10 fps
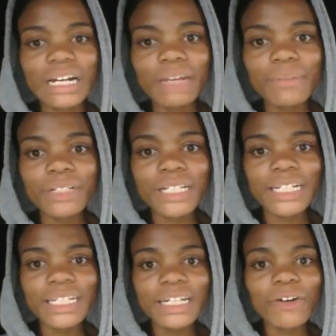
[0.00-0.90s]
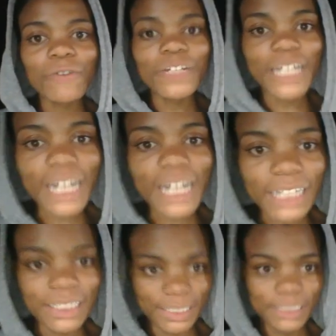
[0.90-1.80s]
put the link of the
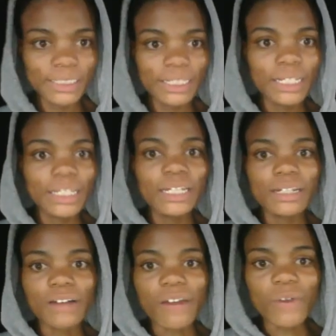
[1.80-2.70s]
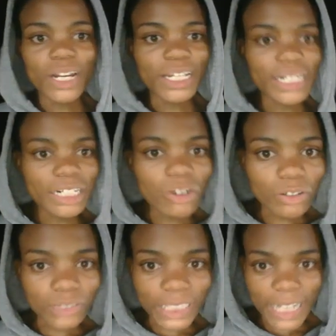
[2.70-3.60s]
ad, when I click
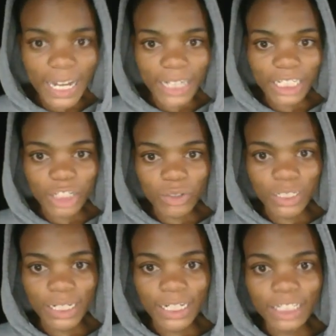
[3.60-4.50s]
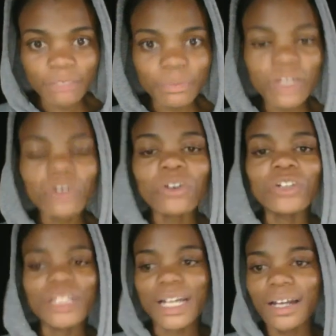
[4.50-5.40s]
on the ad, it will direct me on
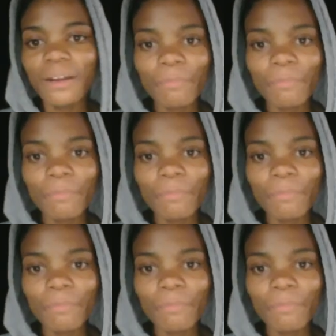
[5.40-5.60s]
the